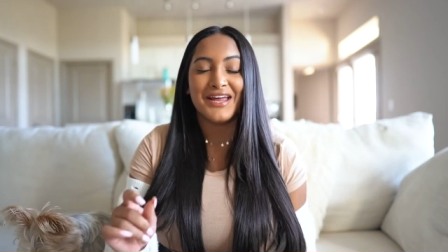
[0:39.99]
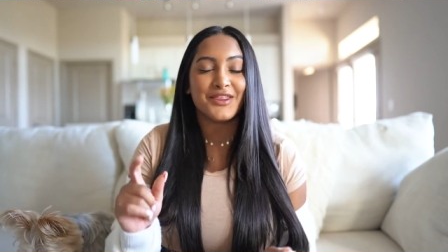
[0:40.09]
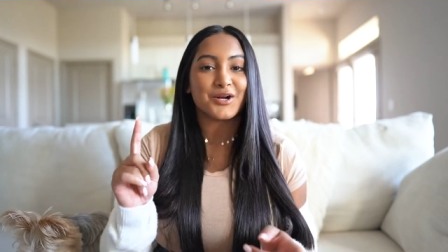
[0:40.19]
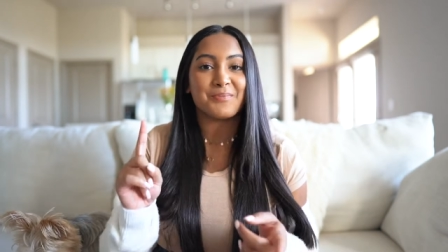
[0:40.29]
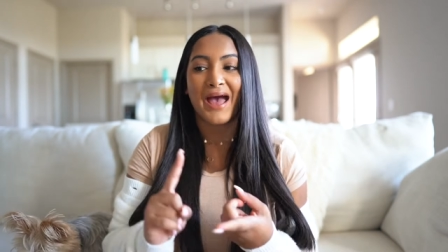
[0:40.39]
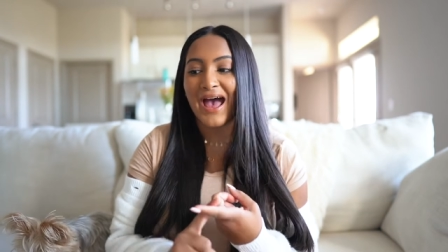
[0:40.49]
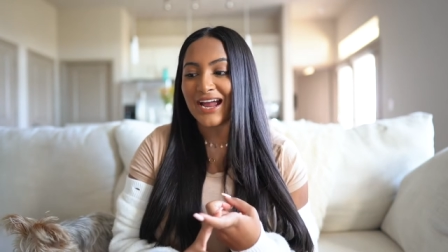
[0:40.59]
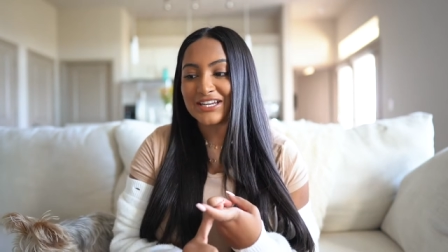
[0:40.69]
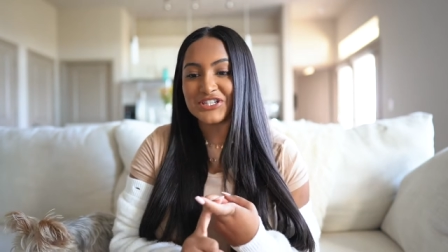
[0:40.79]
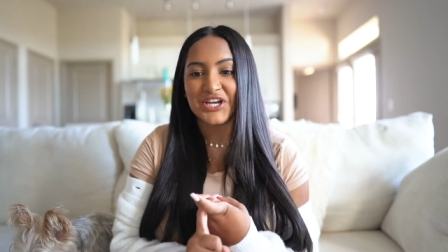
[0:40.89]
Their
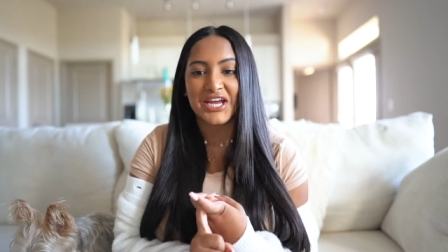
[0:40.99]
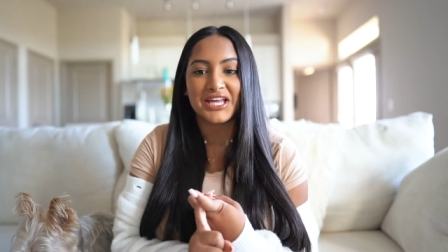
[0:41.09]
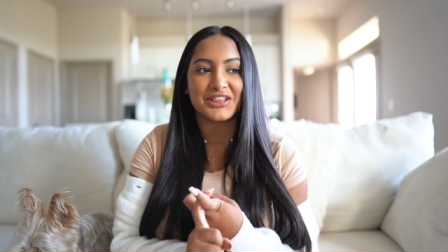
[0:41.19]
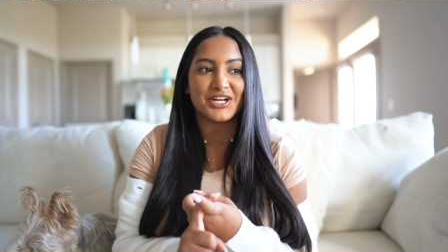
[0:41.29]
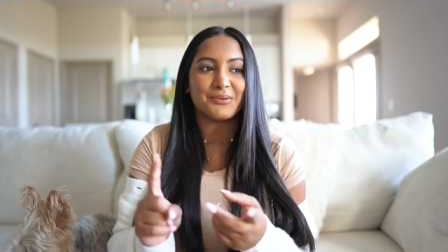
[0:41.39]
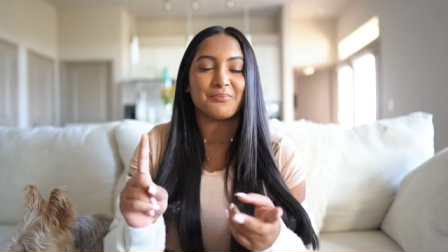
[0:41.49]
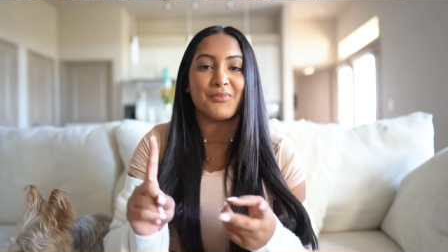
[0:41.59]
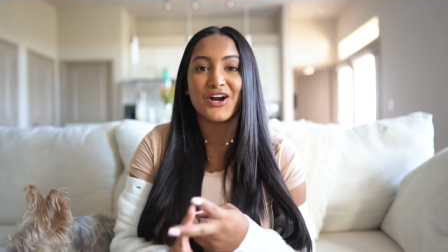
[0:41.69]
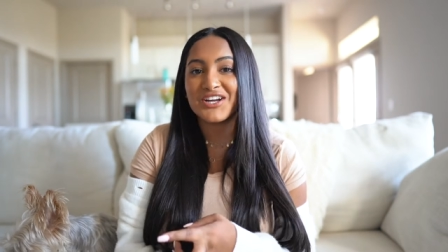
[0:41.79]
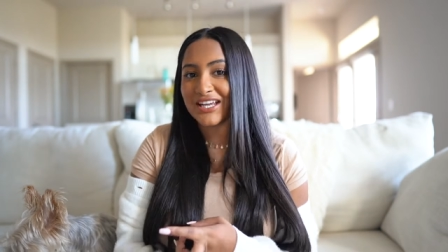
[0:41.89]
packaging, their
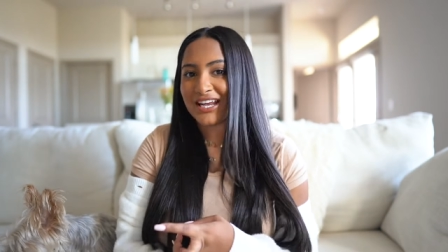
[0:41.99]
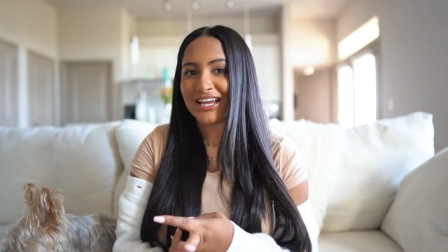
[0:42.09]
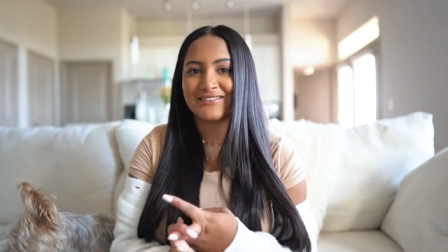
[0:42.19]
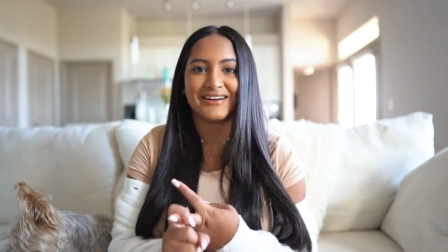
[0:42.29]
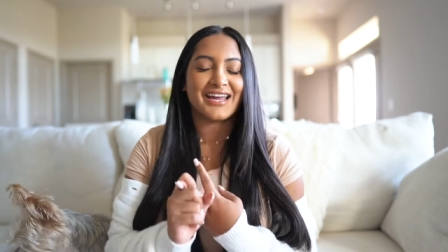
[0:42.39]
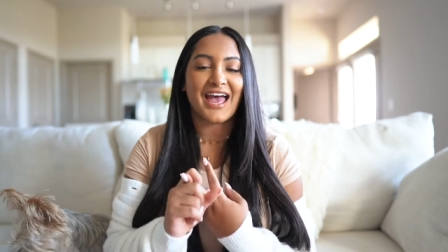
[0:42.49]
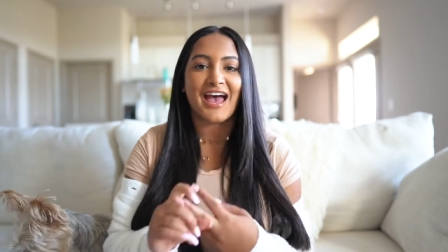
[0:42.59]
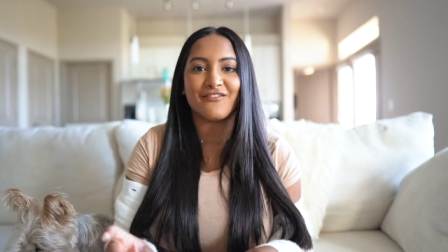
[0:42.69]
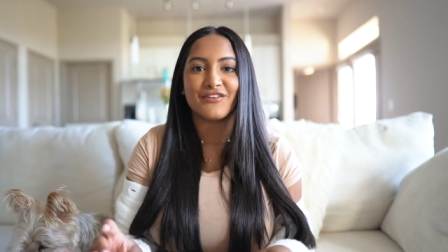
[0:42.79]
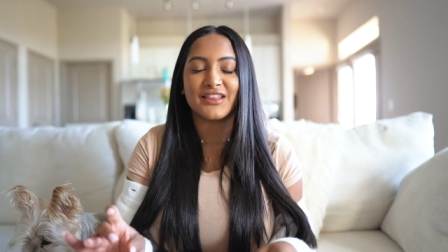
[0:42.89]
marketing, like
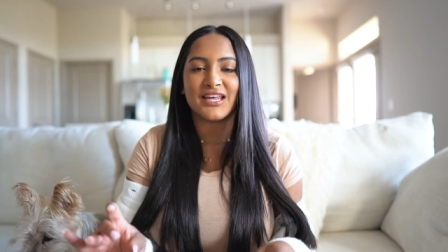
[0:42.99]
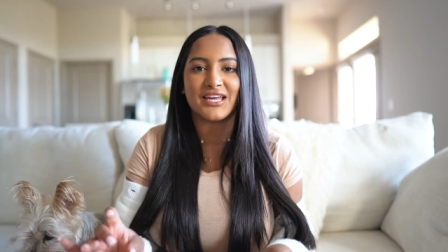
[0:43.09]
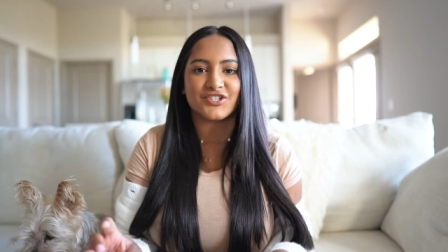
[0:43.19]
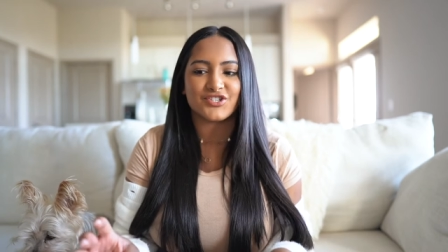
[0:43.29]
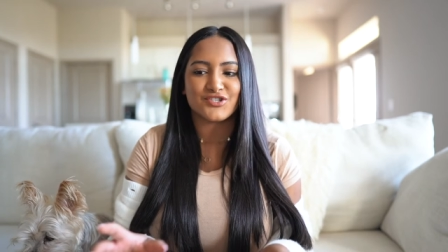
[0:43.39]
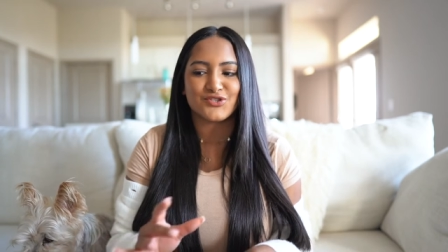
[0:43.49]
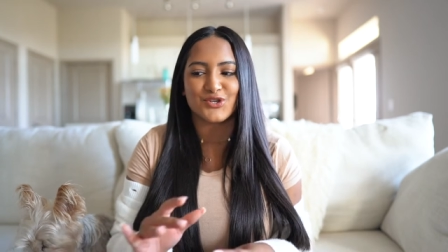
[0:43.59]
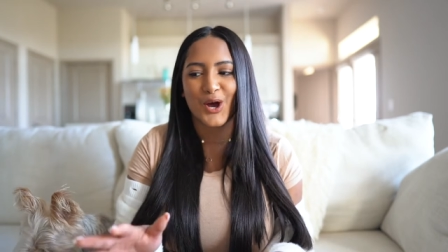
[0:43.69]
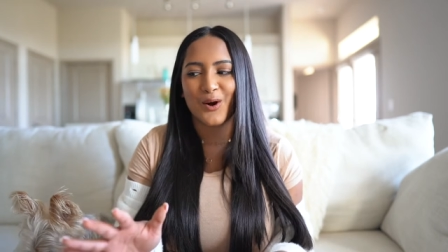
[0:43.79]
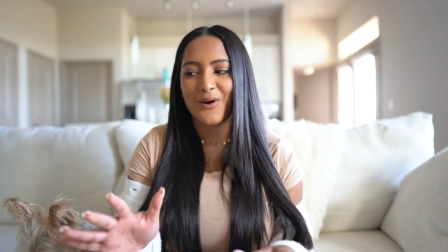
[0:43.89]
everything is just
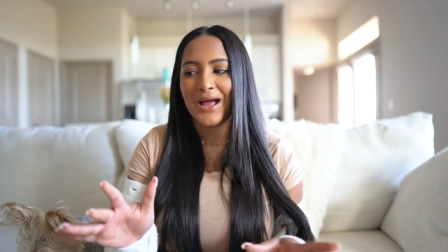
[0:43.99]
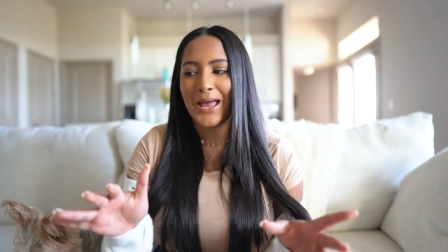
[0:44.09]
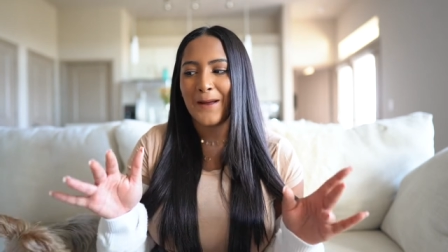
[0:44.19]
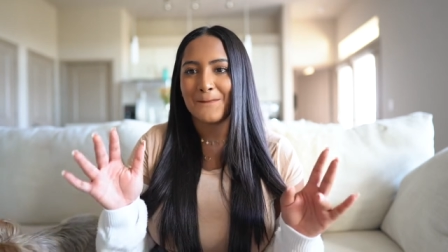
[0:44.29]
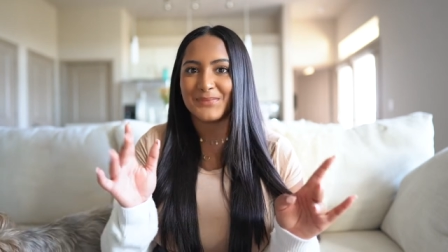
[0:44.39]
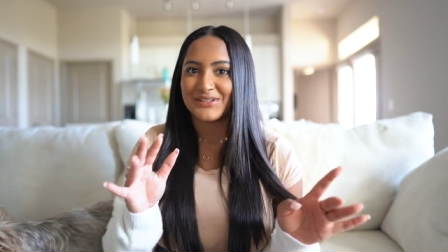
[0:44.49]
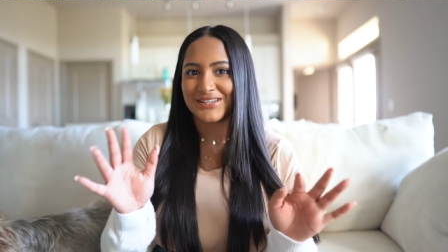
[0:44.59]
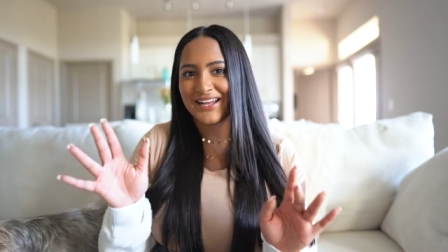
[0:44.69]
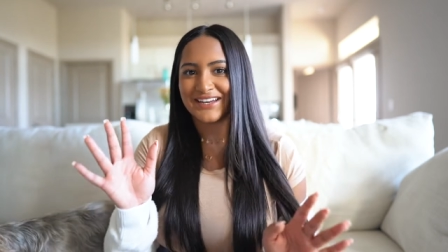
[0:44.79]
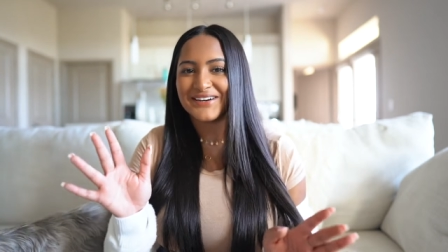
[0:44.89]
so
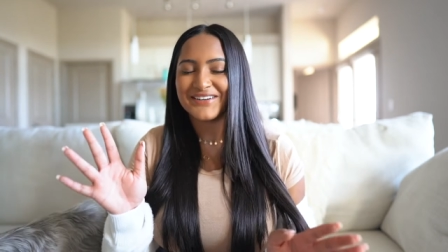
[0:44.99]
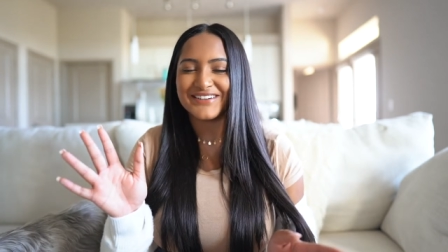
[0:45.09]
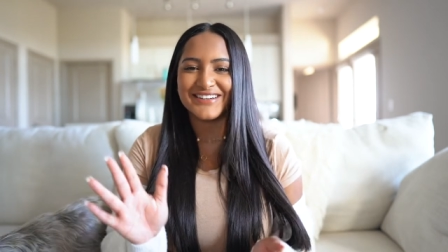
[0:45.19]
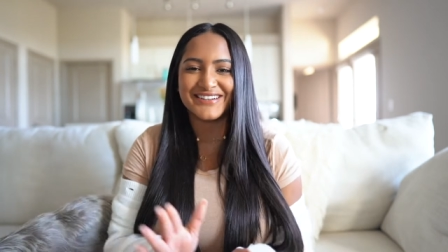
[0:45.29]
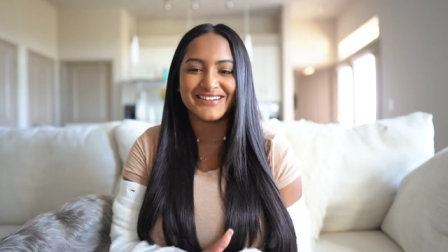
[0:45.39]
millennial.